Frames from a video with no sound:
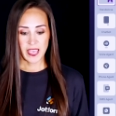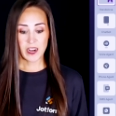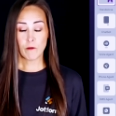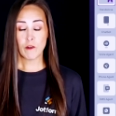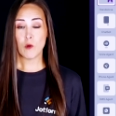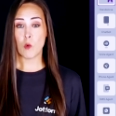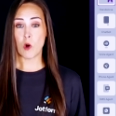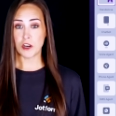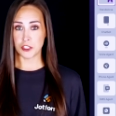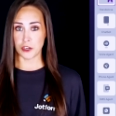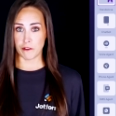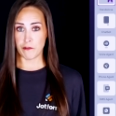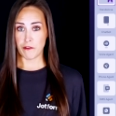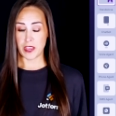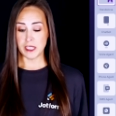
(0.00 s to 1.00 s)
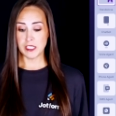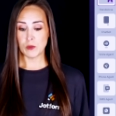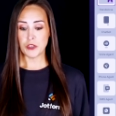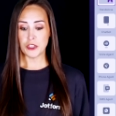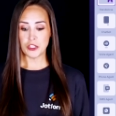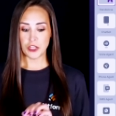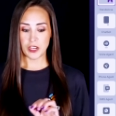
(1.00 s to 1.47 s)
And if we watch her
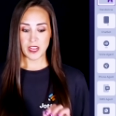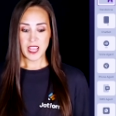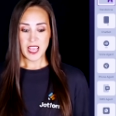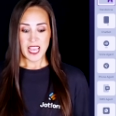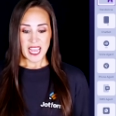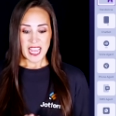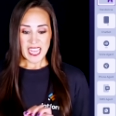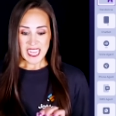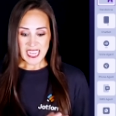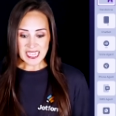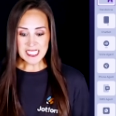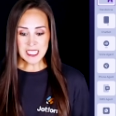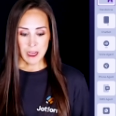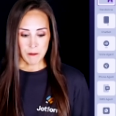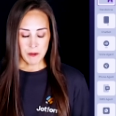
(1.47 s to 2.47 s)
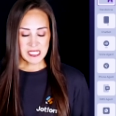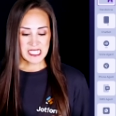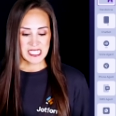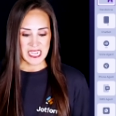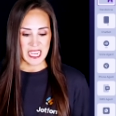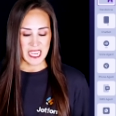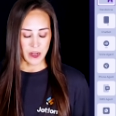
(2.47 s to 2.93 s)
face, we should end up
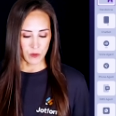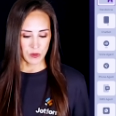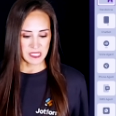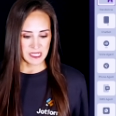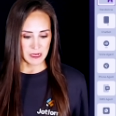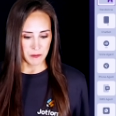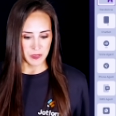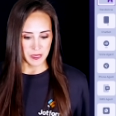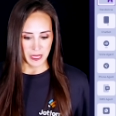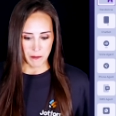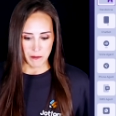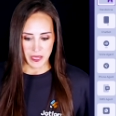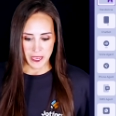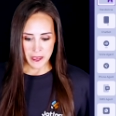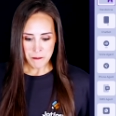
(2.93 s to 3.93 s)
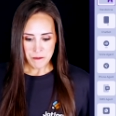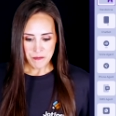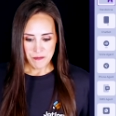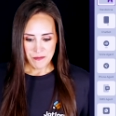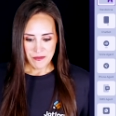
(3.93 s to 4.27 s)
seeing it resembling me.